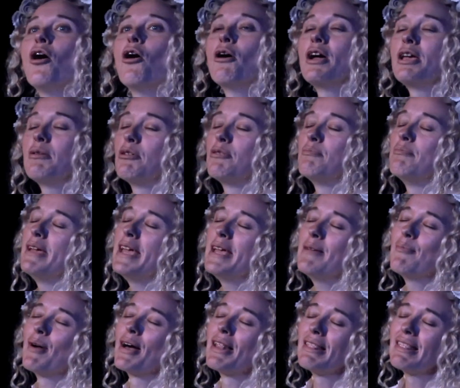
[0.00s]
Oh, he would make
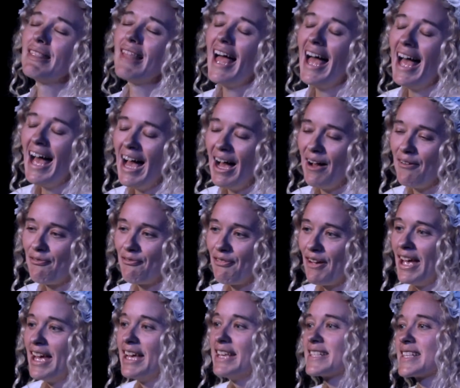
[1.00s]
me laugh.
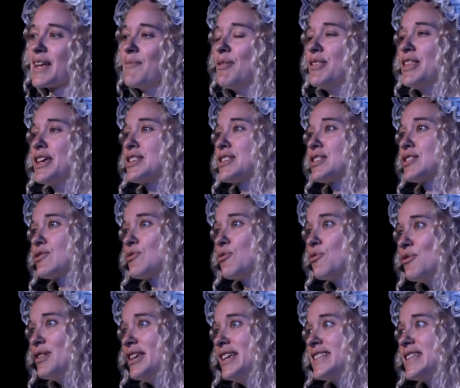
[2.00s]
Some of the
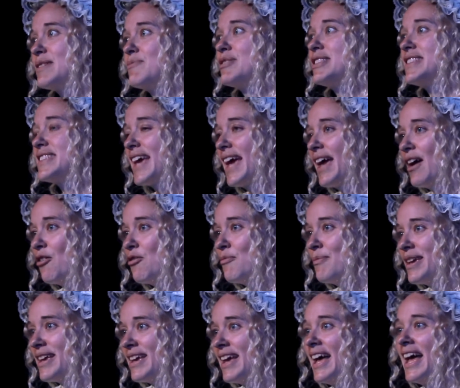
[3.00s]
stories he would tell
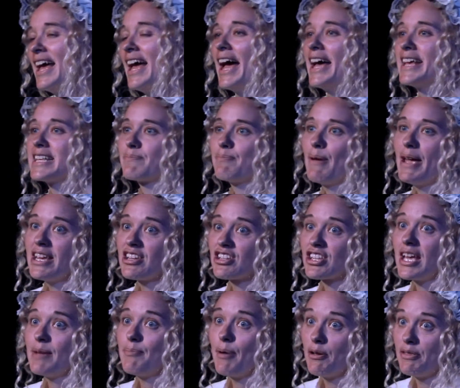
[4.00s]
me,
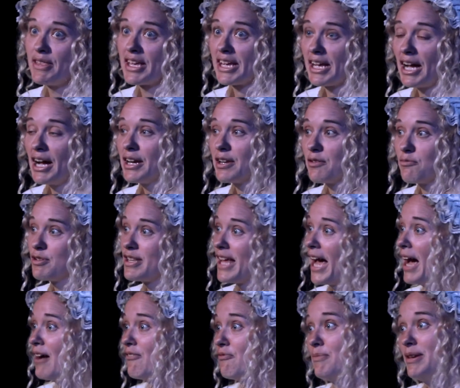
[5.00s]
especially about the Kirk, would
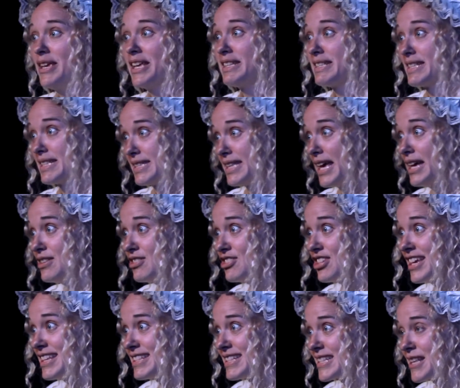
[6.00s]
have me in
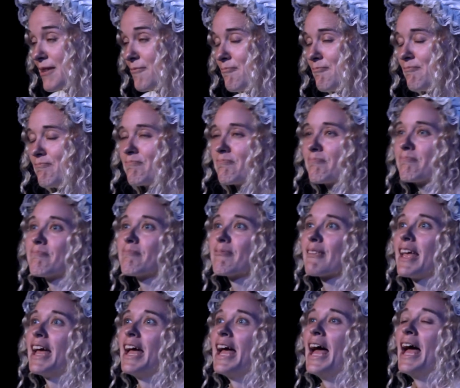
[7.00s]
stitches.
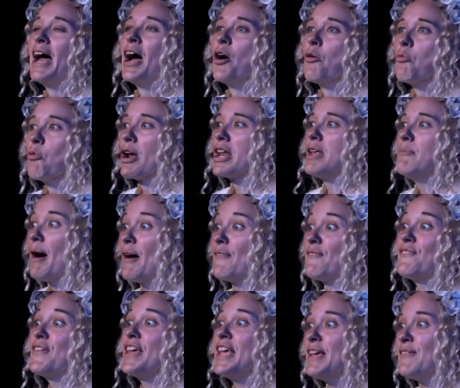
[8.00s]
One of my
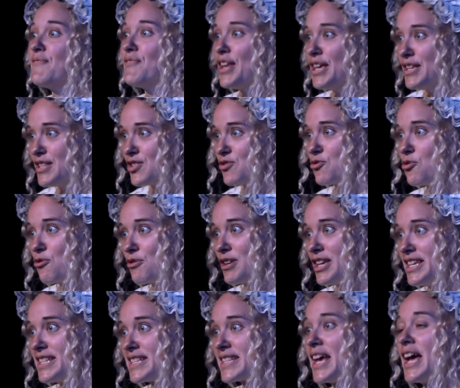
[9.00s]
favourite
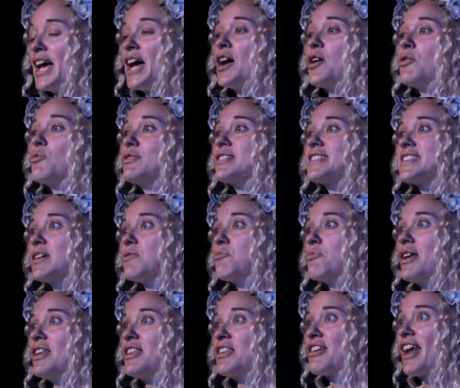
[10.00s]
stories was that
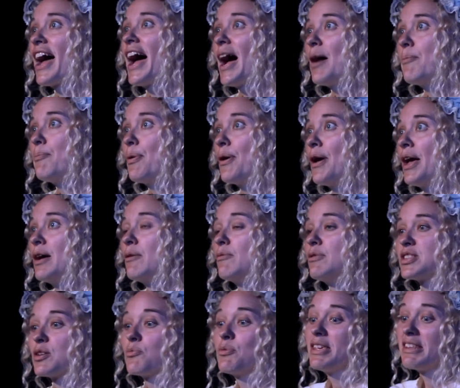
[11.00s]
when Rab
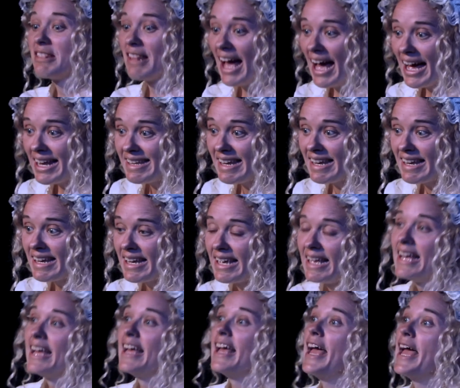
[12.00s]
was a wee laddie,
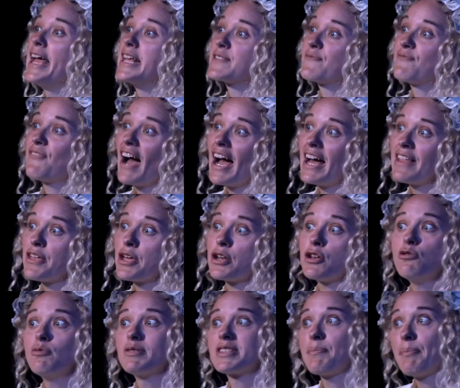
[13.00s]
his father,
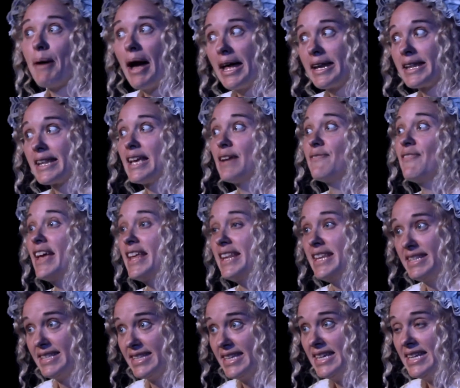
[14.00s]
who was apparently a very
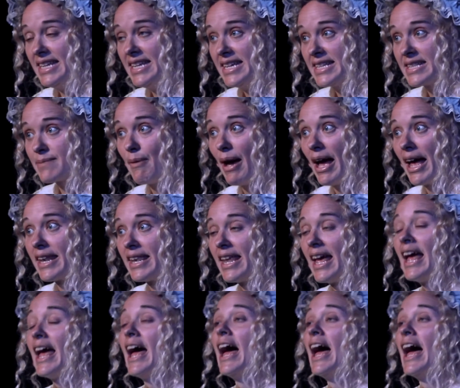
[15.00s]
serious man,